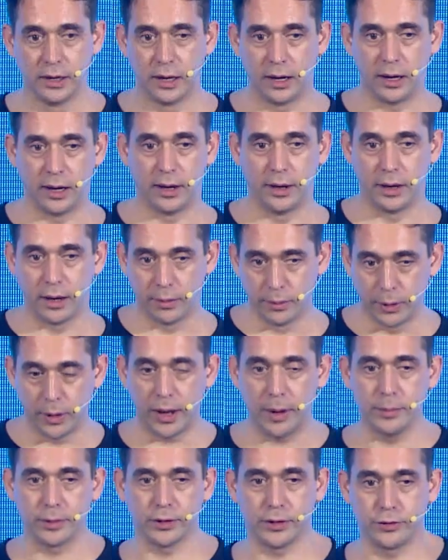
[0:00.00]
And we were
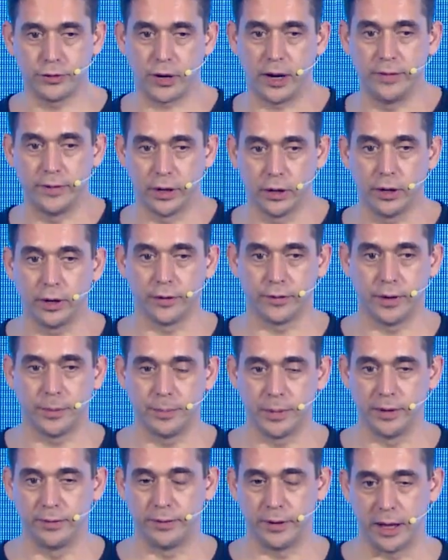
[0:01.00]
able to drive a lot of
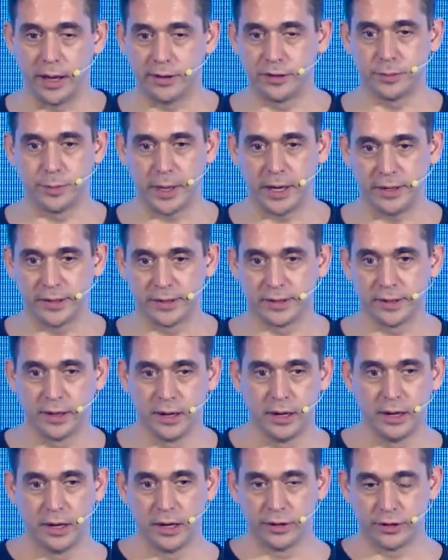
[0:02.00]
uplift for Headspace
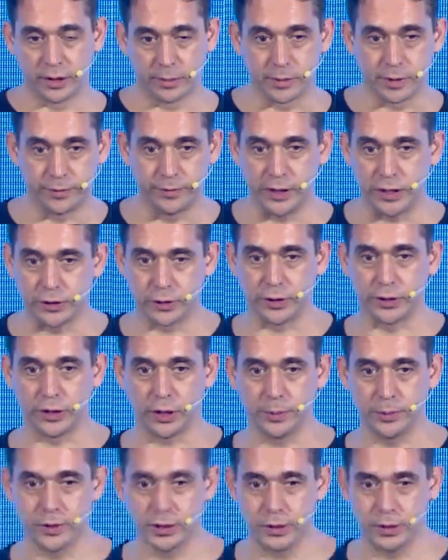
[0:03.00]
in terms of feature
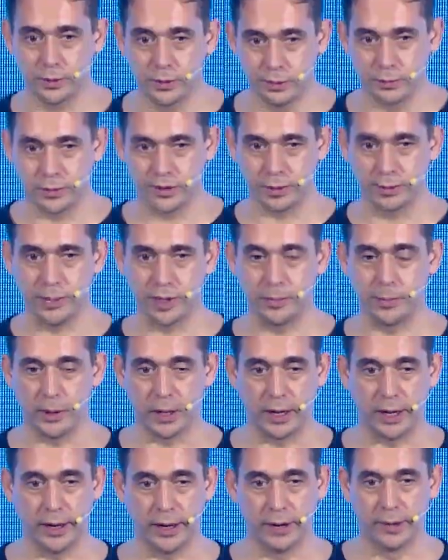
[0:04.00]
adoption, simply
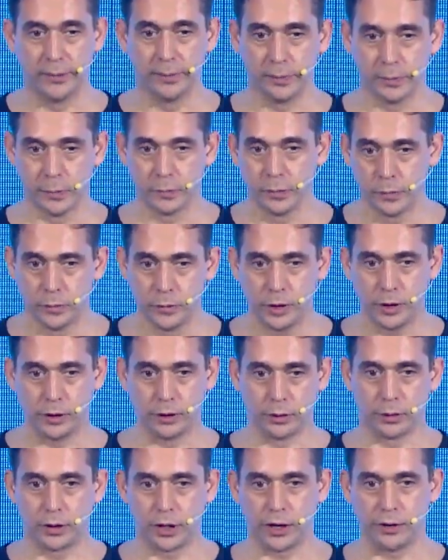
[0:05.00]
by
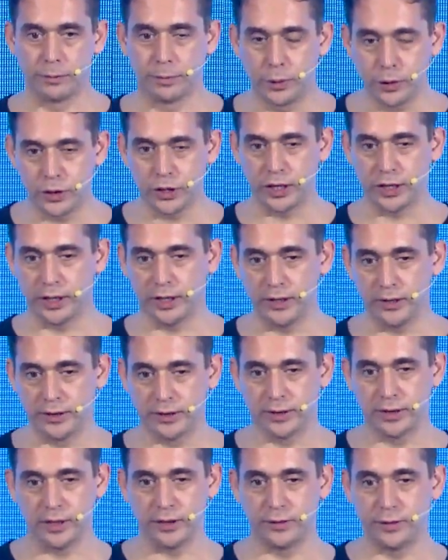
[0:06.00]
kind of pushing
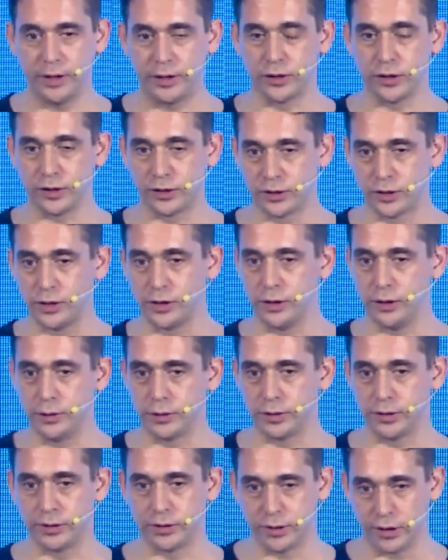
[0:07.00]
these features to the
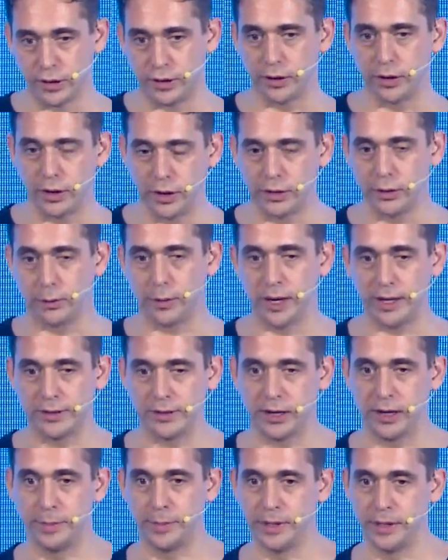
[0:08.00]
users at the right
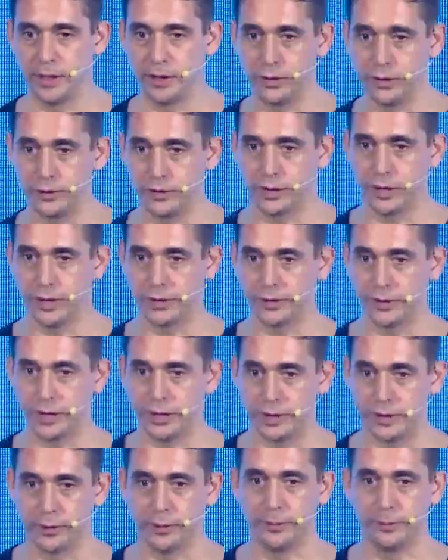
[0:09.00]
time in their user
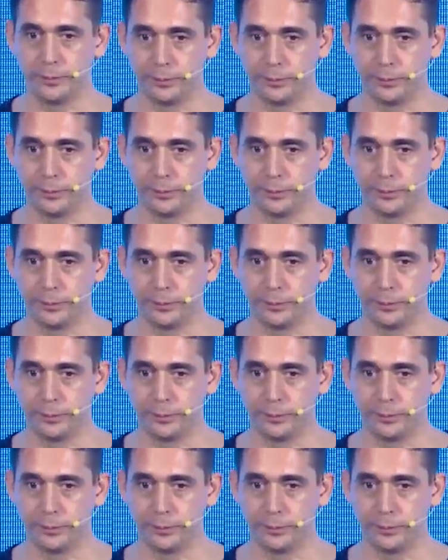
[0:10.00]
lifecycle.